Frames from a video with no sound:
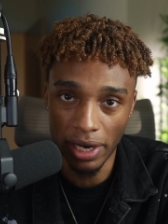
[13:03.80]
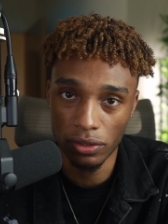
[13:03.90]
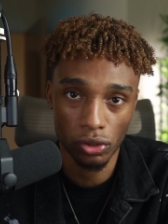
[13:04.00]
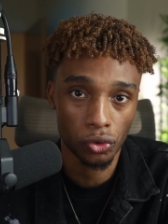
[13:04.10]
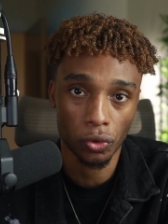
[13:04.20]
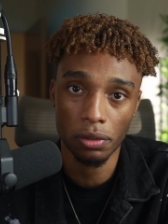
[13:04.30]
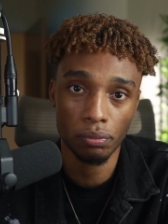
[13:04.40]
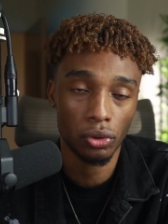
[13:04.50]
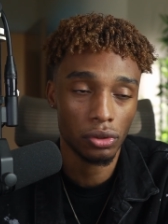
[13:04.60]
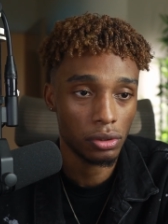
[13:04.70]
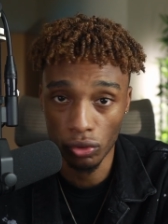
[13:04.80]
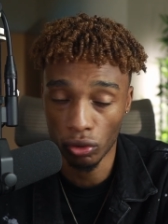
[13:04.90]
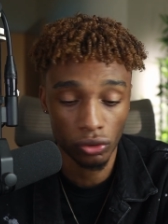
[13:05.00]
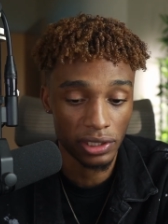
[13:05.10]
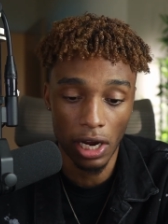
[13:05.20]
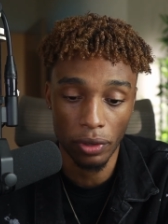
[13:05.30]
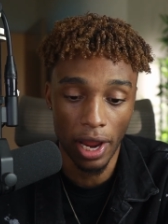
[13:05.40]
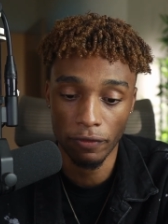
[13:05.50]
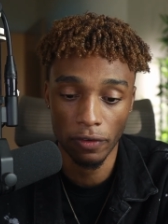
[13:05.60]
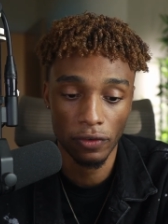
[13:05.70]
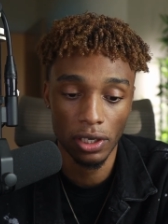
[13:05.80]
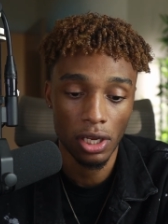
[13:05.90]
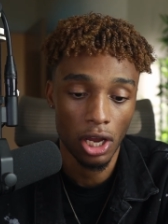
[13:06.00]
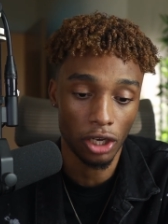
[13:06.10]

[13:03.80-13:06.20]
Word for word: back to the drawing board, tore down everything,